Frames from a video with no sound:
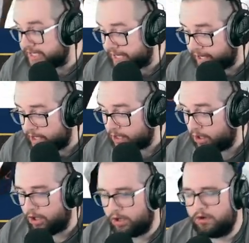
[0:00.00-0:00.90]
get it.
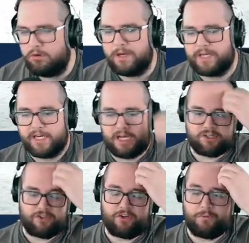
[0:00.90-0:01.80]
Oh my gosh,
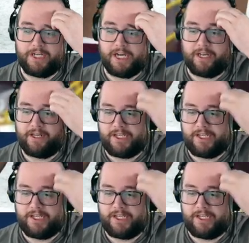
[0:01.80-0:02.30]
I thought we got it.